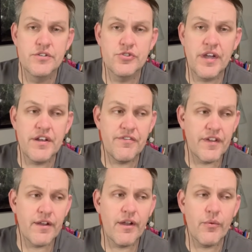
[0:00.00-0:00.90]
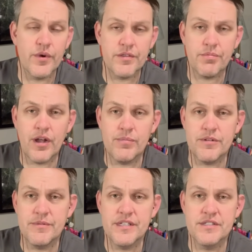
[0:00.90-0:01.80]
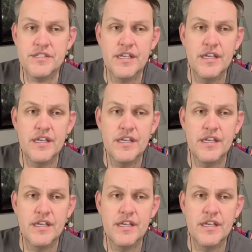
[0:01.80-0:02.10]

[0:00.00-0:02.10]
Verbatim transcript: trying to figure out what the problem is.